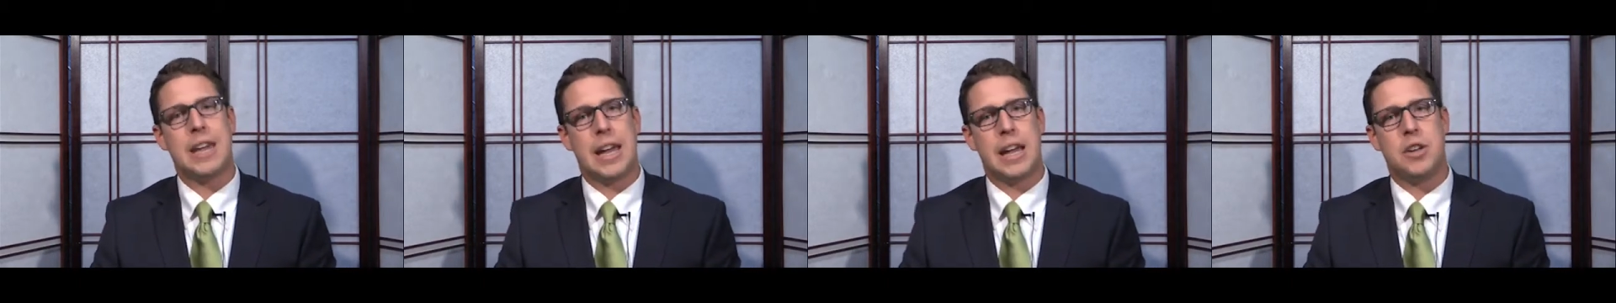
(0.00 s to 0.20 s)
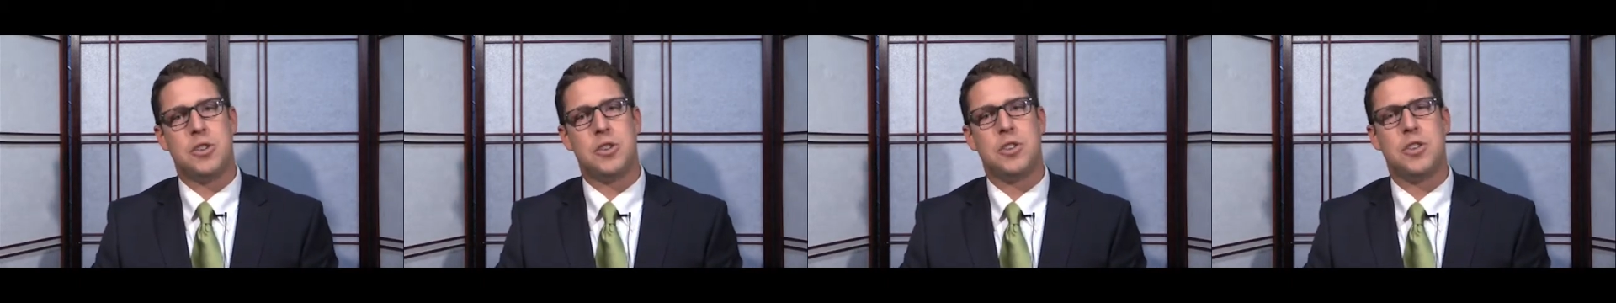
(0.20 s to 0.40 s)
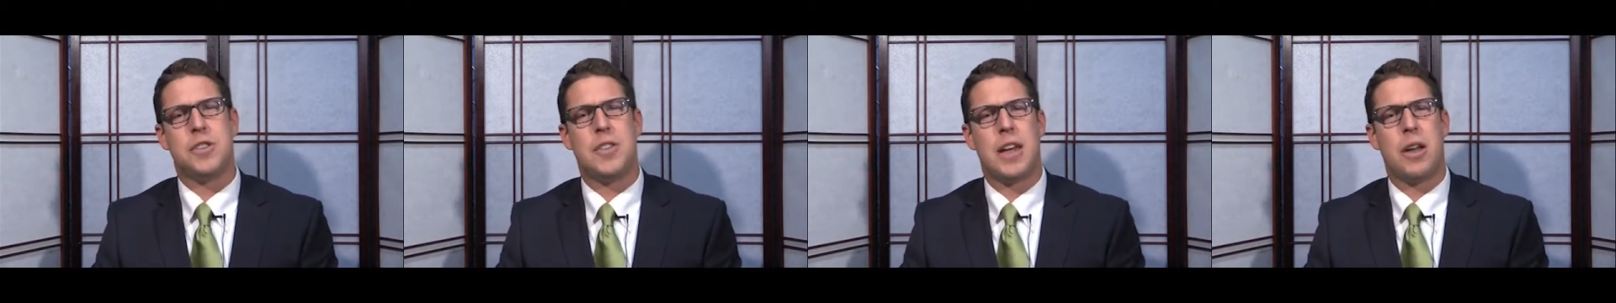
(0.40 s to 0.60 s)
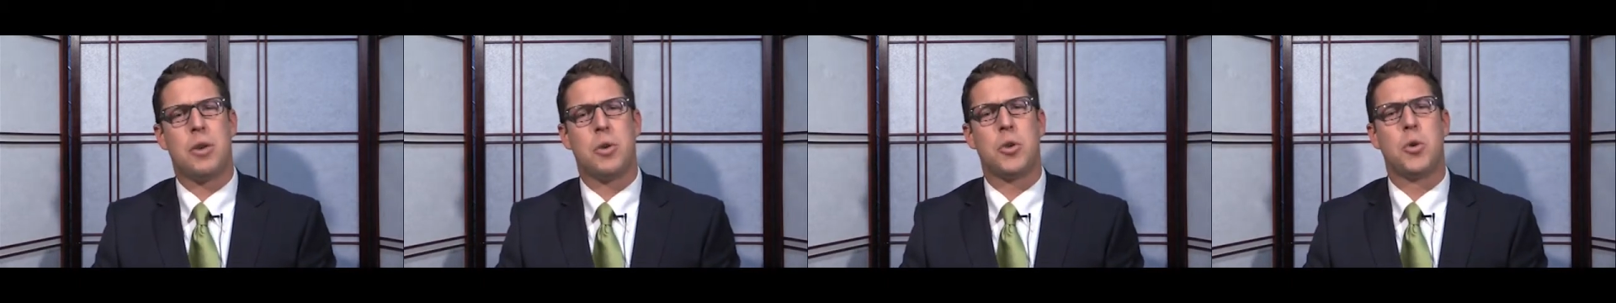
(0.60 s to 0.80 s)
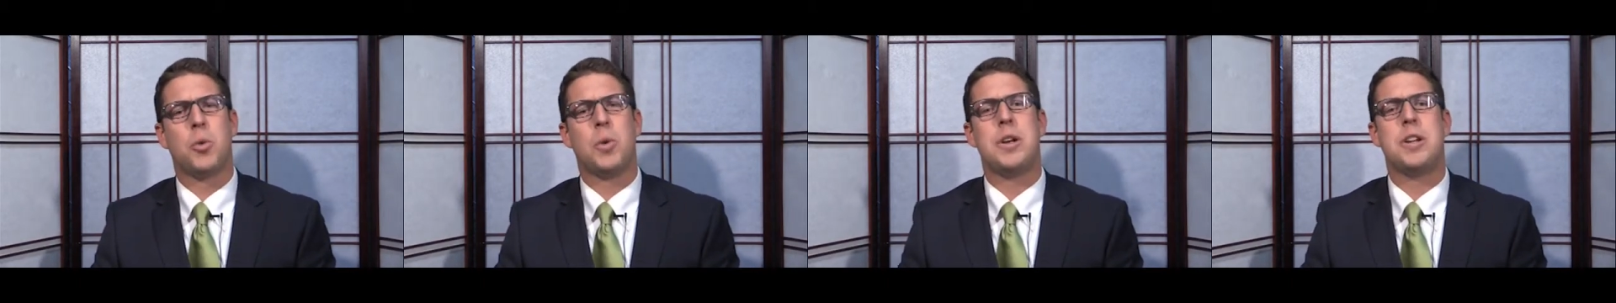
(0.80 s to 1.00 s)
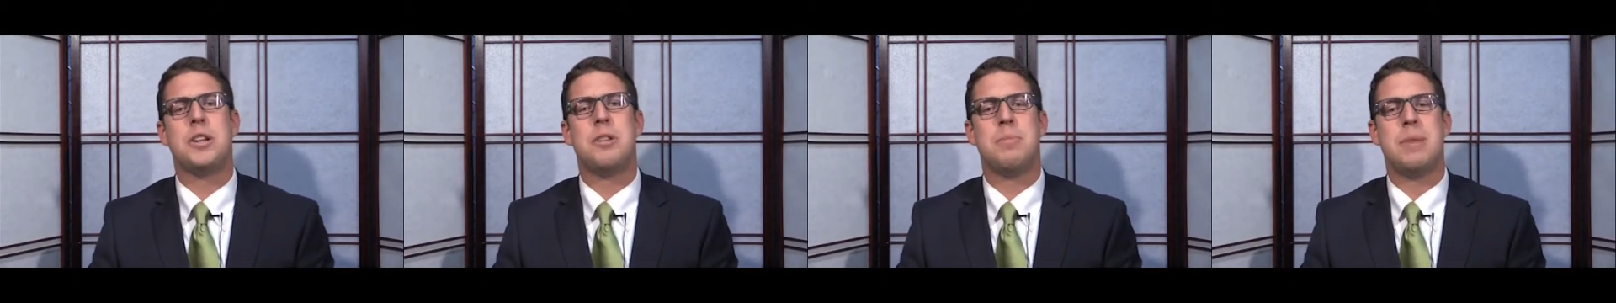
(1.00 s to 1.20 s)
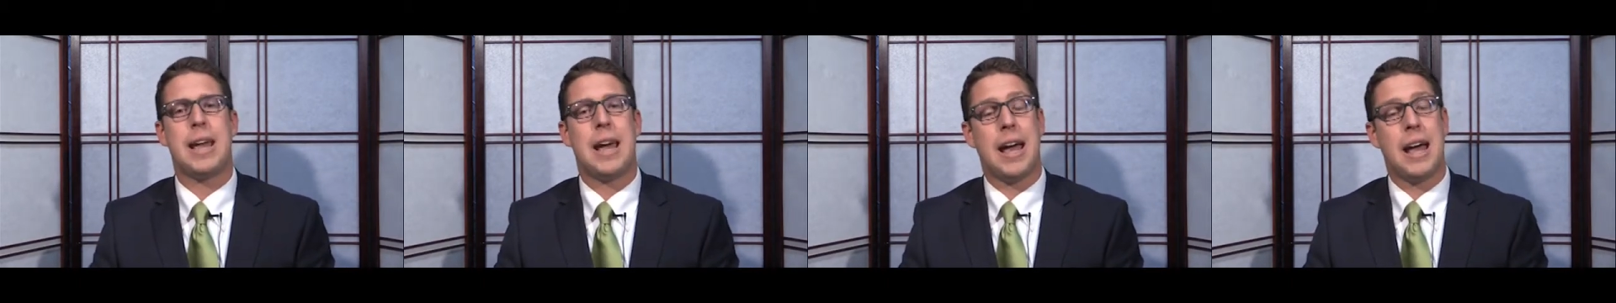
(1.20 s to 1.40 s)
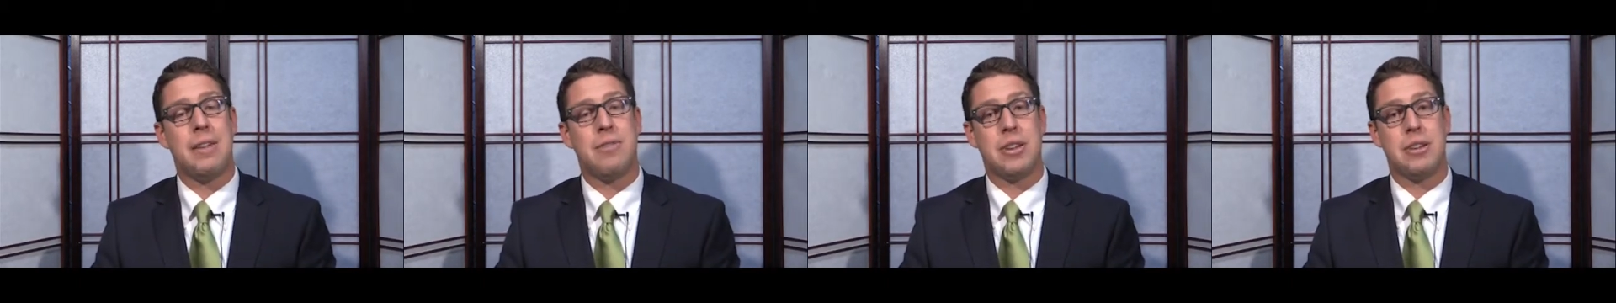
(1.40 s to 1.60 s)
ages that are going to be
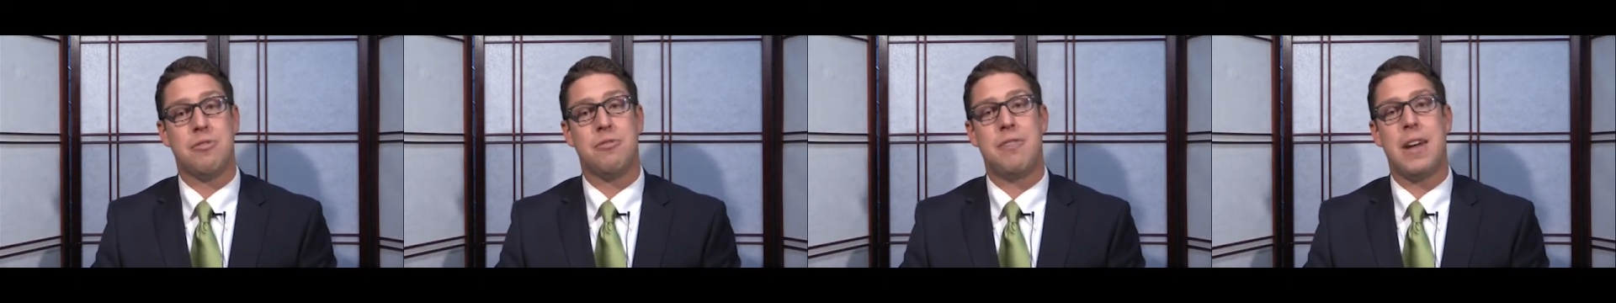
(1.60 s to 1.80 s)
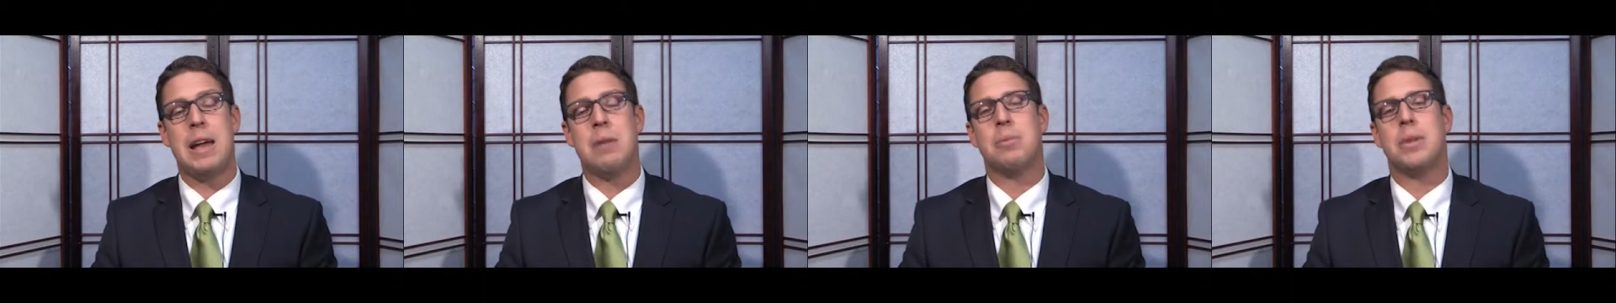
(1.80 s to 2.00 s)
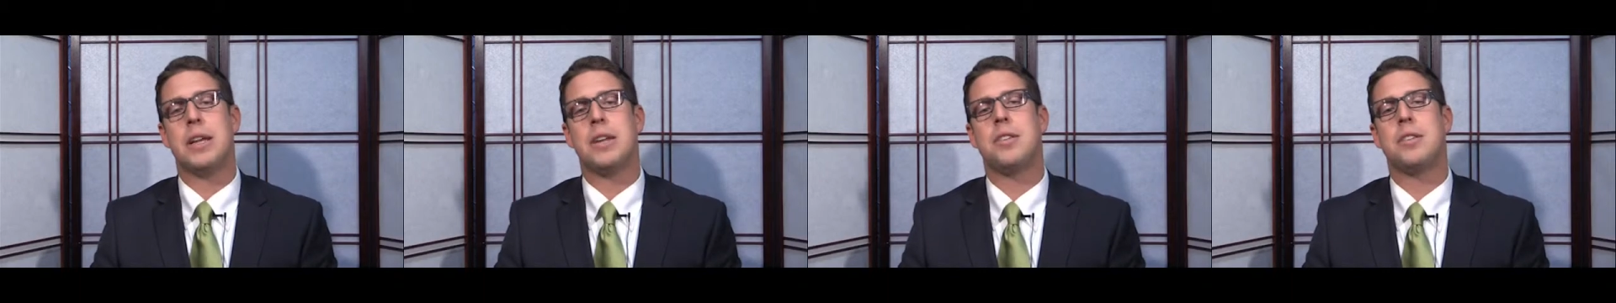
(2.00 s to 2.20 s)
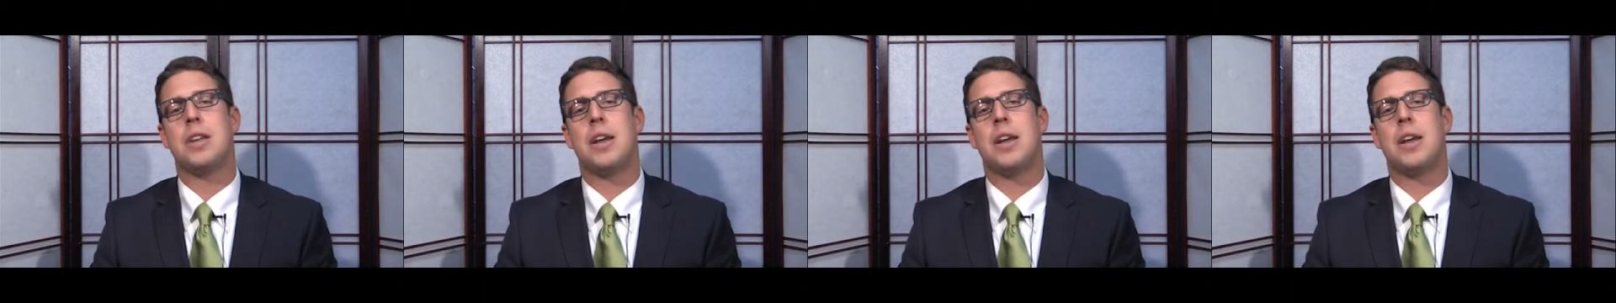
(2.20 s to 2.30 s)
having families.